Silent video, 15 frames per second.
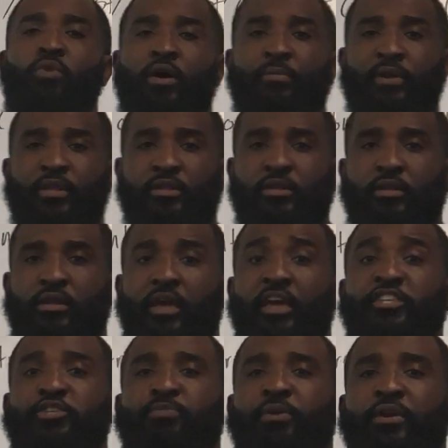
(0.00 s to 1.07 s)
woman
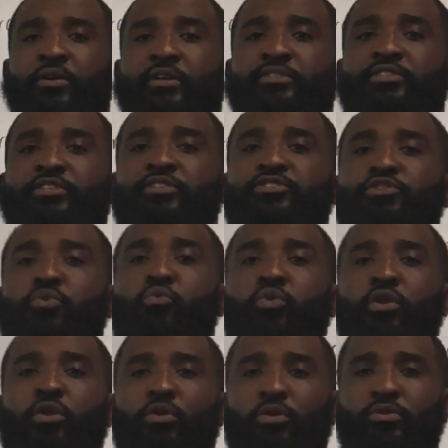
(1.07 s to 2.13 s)
experiences the
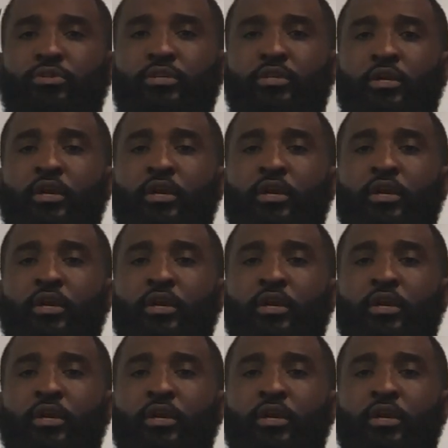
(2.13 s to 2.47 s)
world